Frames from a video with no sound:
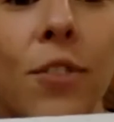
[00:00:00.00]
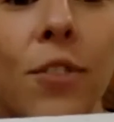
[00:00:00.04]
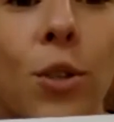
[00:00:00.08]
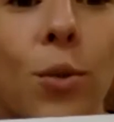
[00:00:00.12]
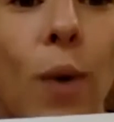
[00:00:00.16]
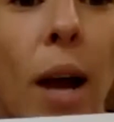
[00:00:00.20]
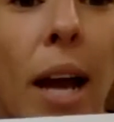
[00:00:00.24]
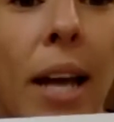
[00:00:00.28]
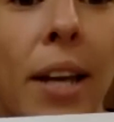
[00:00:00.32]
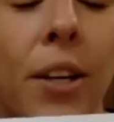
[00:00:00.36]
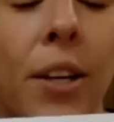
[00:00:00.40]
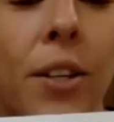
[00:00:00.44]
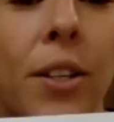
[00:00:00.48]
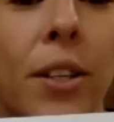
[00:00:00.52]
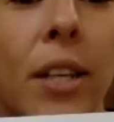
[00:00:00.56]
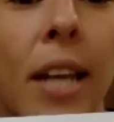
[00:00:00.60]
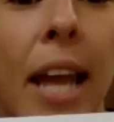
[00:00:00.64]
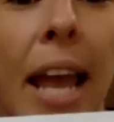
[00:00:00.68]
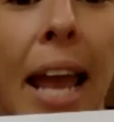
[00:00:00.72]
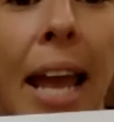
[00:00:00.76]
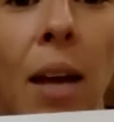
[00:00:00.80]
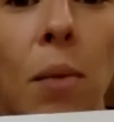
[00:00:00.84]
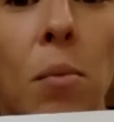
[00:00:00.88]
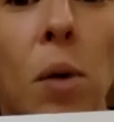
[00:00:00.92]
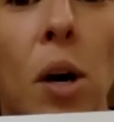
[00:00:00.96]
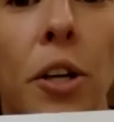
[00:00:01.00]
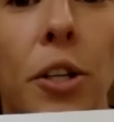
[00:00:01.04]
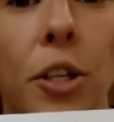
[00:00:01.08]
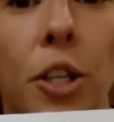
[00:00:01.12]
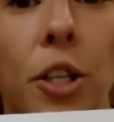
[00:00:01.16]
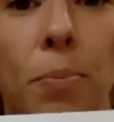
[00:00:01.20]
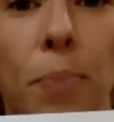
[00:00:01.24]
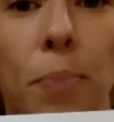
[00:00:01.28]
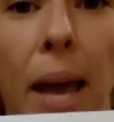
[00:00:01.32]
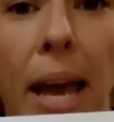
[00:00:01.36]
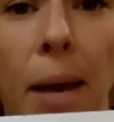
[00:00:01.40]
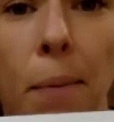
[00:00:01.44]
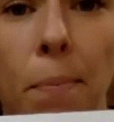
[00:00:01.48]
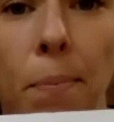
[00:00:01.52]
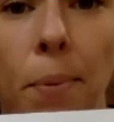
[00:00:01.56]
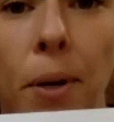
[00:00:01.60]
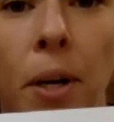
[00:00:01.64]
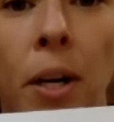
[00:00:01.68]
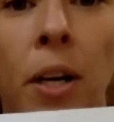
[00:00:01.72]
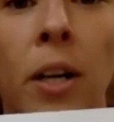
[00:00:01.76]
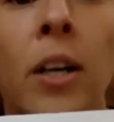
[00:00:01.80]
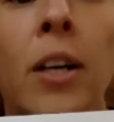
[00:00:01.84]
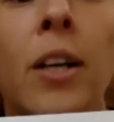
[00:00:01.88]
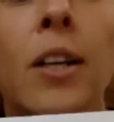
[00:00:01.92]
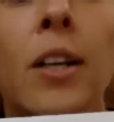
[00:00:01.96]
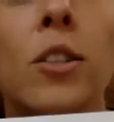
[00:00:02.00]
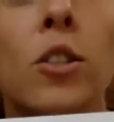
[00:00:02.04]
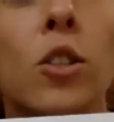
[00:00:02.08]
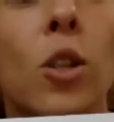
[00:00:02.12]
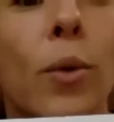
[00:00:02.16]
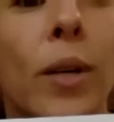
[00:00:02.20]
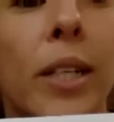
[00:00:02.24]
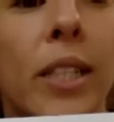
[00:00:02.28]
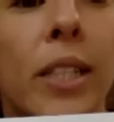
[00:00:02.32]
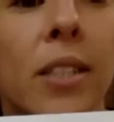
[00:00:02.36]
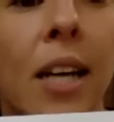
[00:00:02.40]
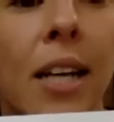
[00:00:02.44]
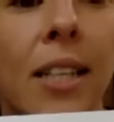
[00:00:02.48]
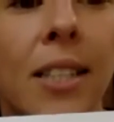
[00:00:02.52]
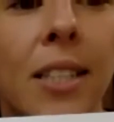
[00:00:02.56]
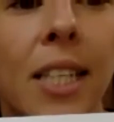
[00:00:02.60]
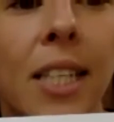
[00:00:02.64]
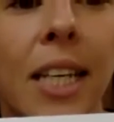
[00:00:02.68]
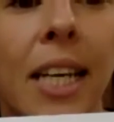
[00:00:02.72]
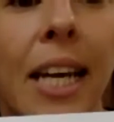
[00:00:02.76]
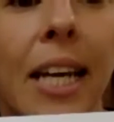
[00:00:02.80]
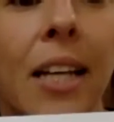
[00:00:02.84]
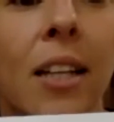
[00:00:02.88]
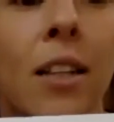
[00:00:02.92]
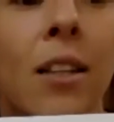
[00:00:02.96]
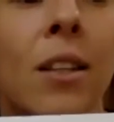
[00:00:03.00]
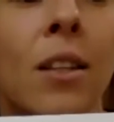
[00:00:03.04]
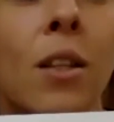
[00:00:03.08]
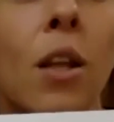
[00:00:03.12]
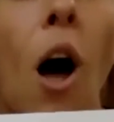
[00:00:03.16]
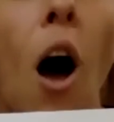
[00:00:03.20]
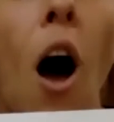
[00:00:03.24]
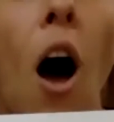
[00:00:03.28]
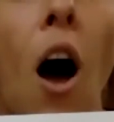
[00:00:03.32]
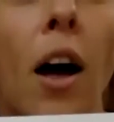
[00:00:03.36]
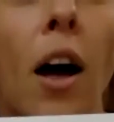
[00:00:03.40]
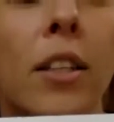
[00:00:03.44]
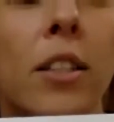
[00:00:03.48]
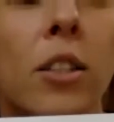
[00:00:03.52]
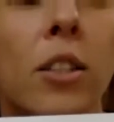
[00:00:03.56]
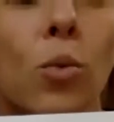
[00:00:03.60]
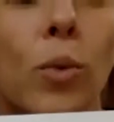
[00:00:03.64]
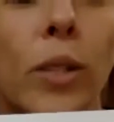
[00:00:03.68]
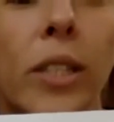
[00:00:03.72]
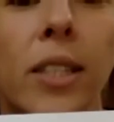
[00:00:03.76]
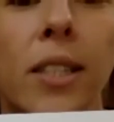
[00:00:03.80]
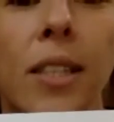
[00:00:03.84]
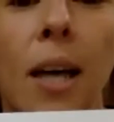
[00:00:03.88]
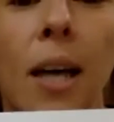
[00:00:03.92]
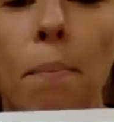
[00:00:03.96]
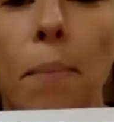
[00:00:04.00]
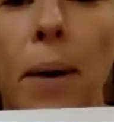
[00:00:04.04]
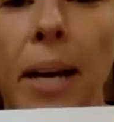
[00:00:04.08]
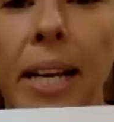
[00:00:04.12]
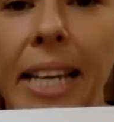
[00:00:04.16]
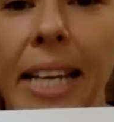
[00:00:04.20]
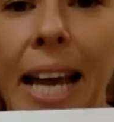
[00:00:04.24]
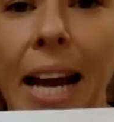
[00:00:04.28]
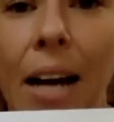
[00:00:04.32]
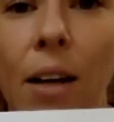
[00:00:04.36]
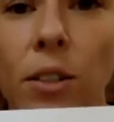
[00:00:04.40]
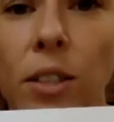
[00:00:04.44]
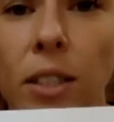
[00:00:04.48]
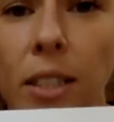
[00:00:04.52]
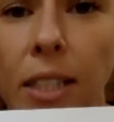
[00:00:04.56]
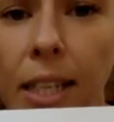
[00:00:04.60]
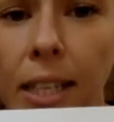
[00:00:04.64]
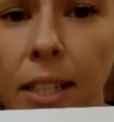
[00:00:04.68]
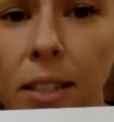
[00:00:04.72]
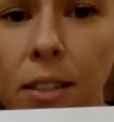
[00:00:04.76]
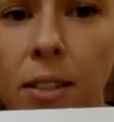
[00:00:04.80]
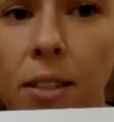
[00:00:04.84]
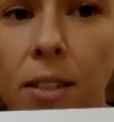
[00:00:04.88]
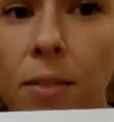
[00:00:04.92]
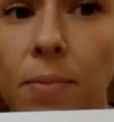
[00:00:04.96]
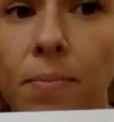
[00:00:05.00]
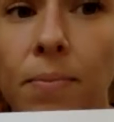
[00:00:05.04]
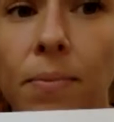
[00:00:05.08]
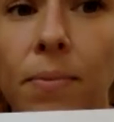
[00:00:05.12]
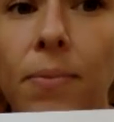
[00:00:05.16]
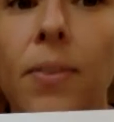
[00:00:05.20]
to write your name on your paper so it doesn't get lost with somebody else's.